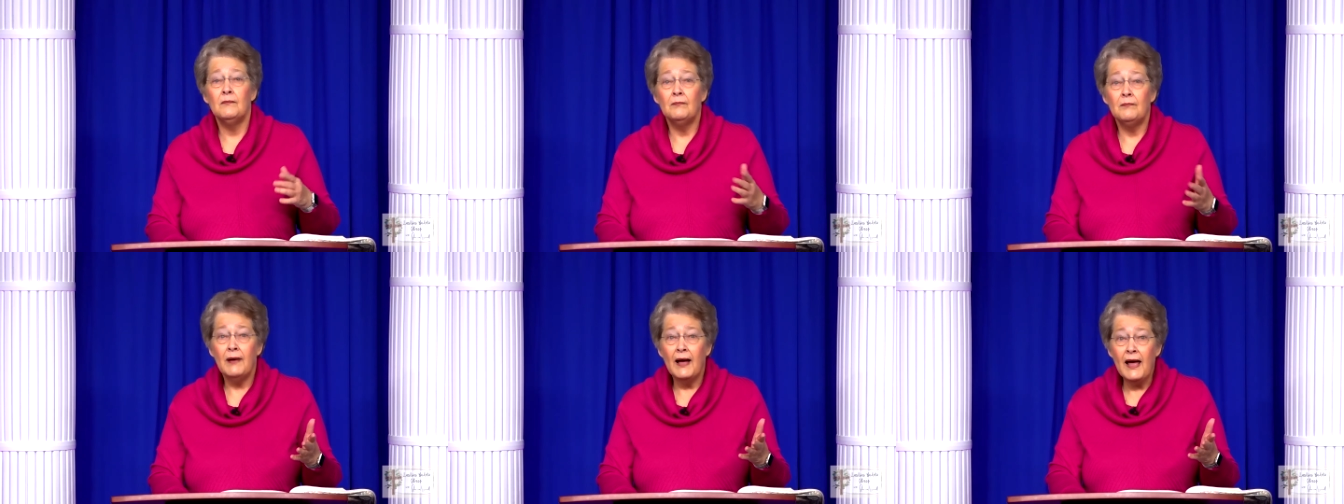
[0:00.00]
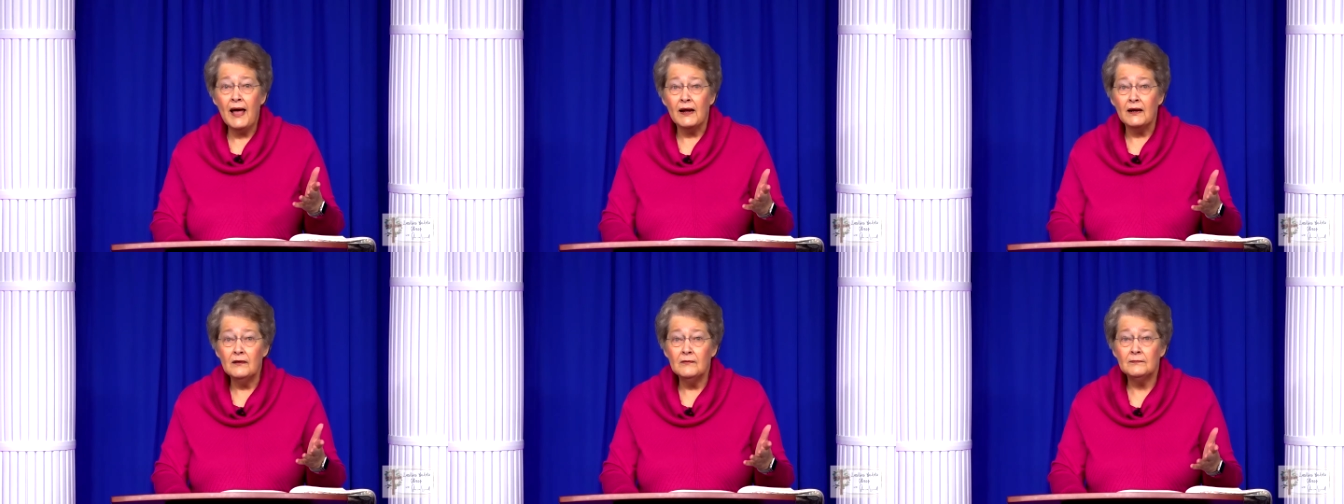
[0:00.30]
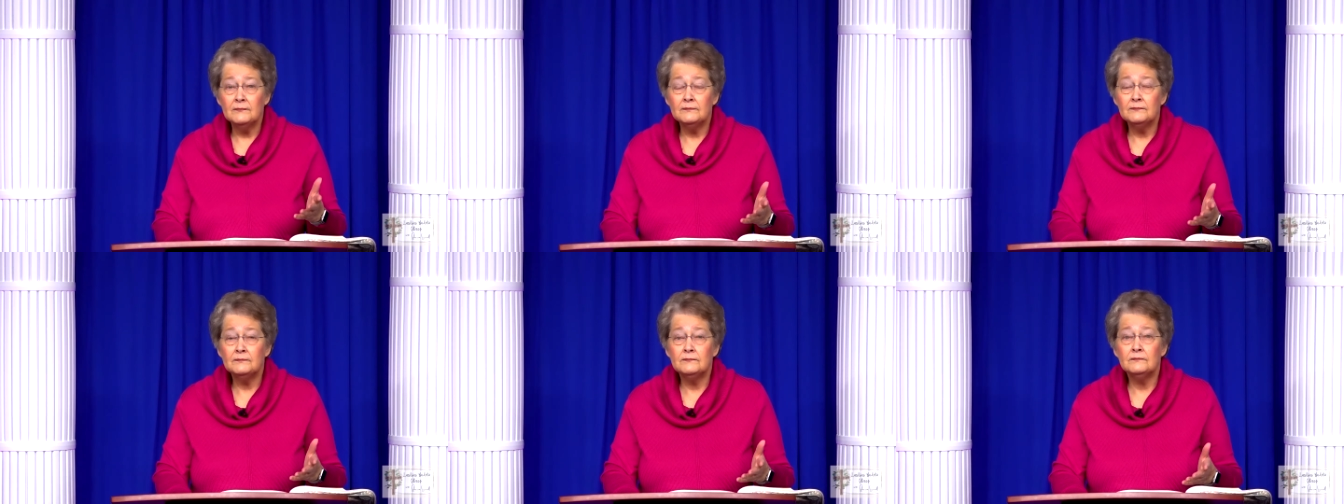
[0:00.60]
bad.
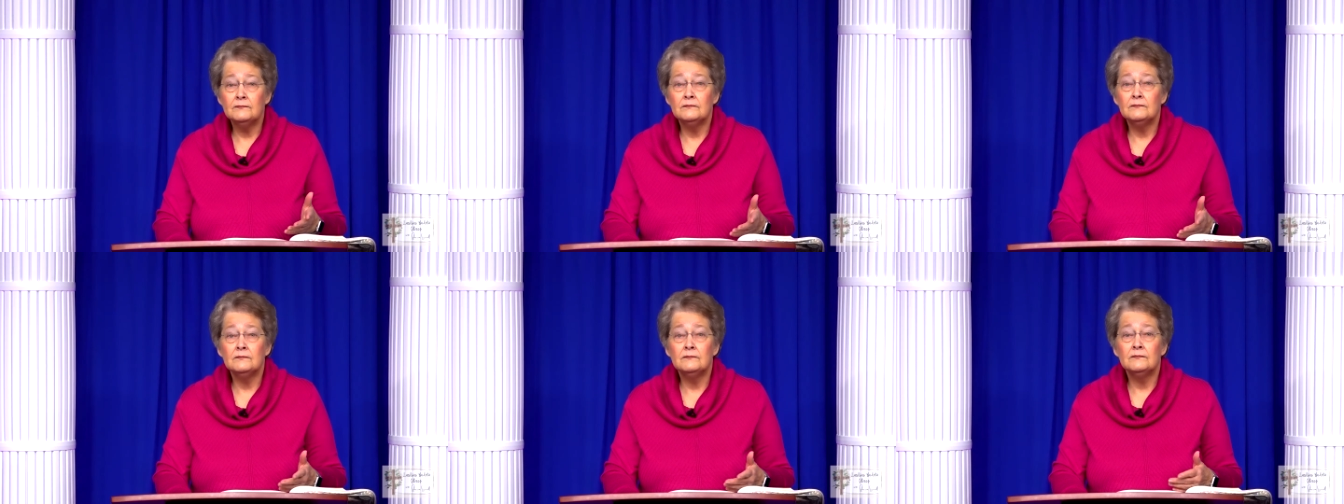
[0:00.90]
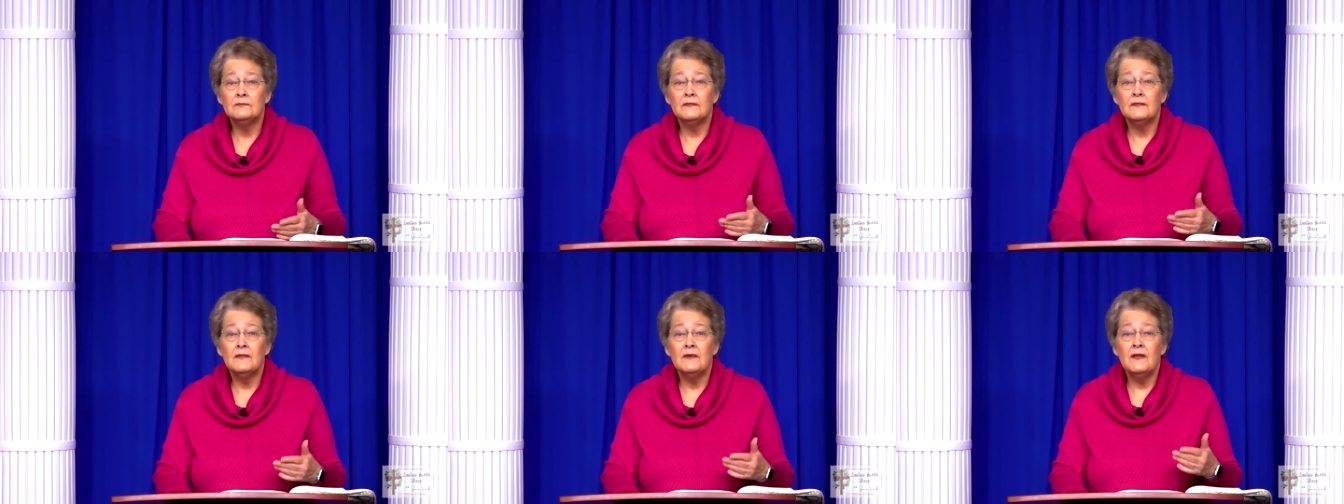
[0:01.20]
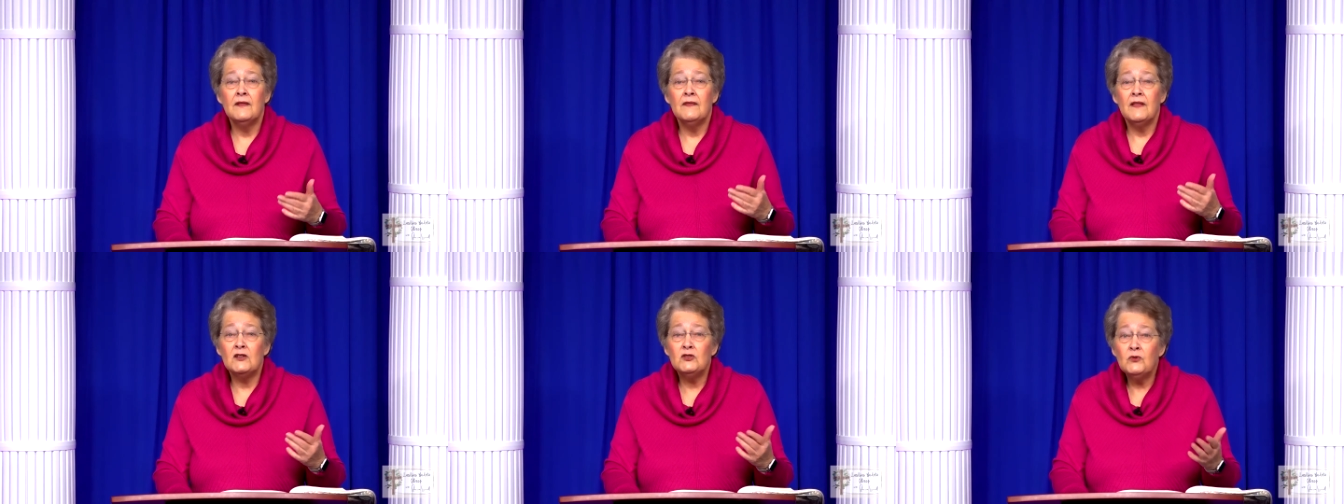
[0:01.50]

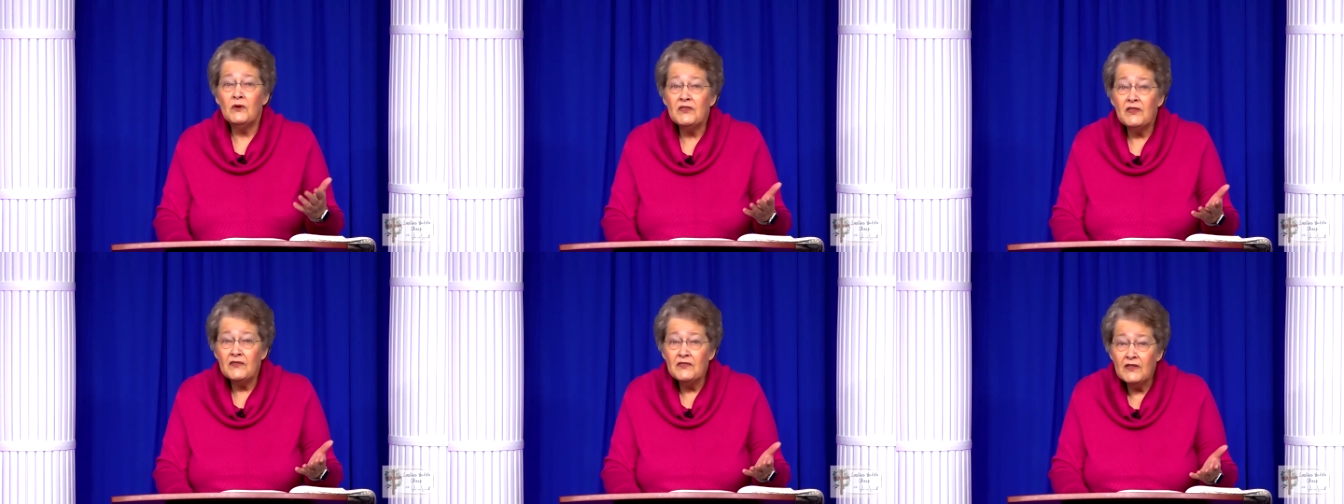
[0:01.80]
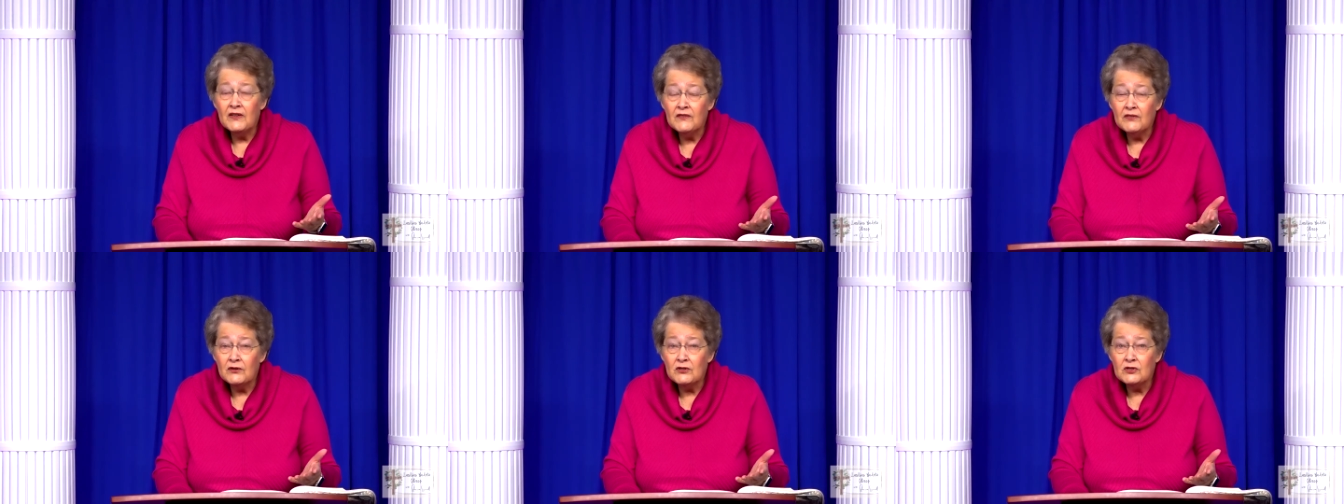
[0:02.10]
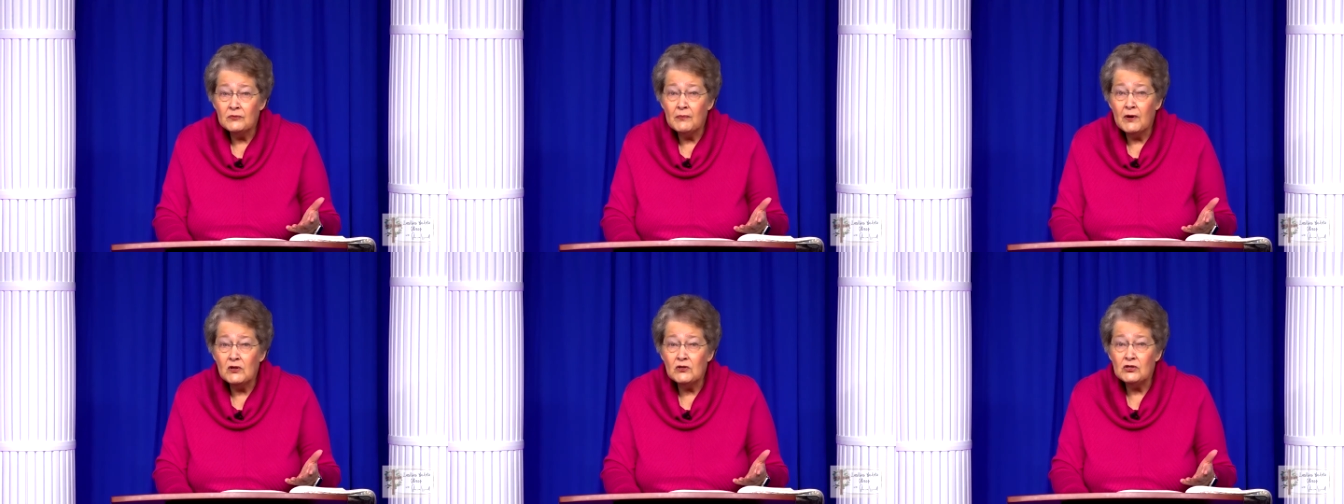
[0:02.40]
That's what they think they're
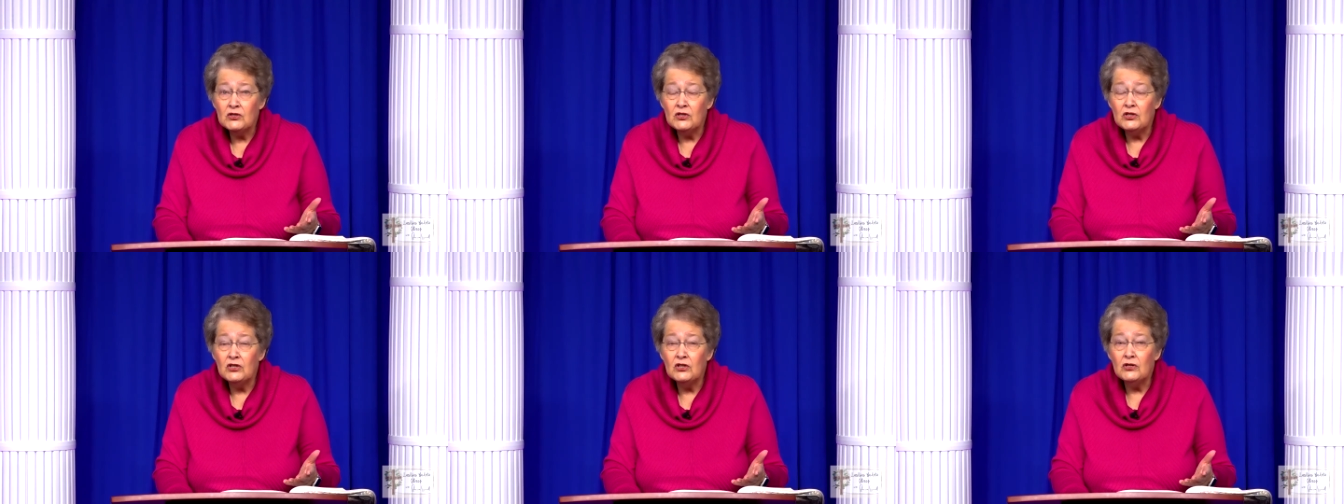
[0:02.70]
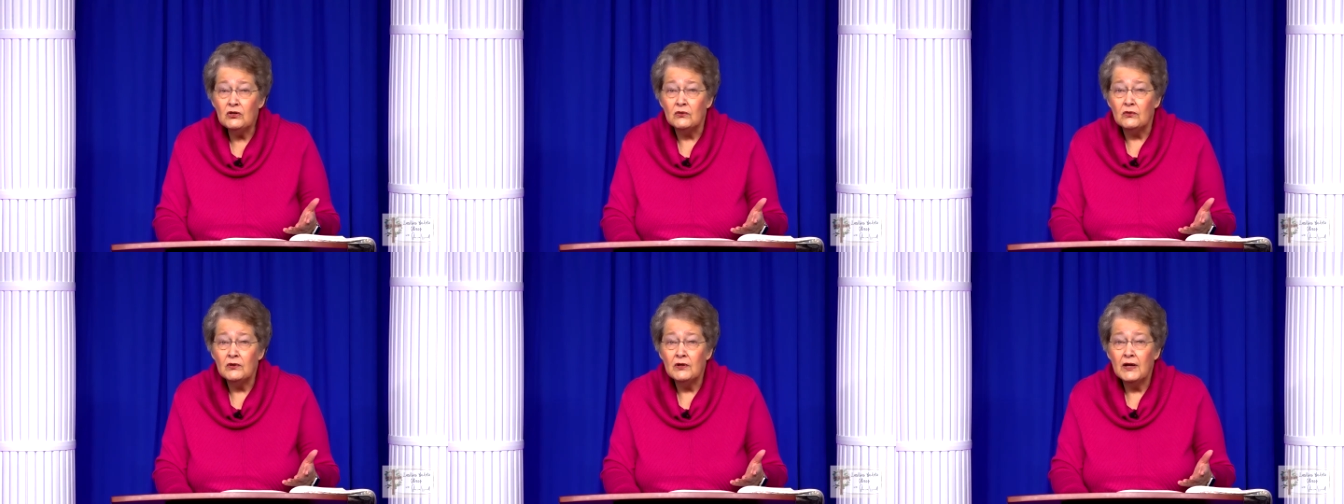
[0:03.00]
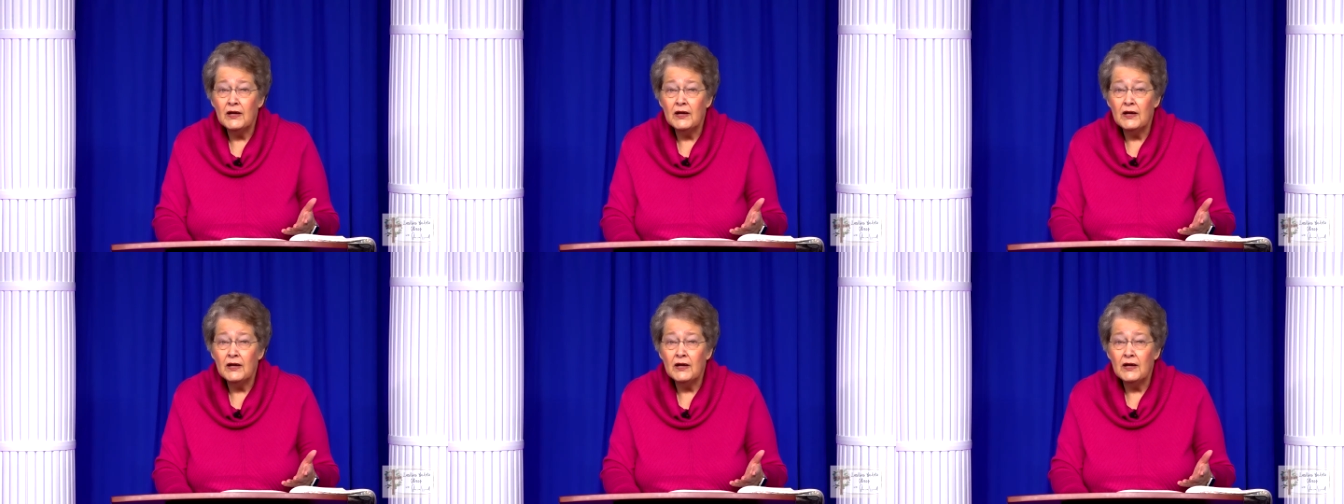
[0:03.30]
supposed to do.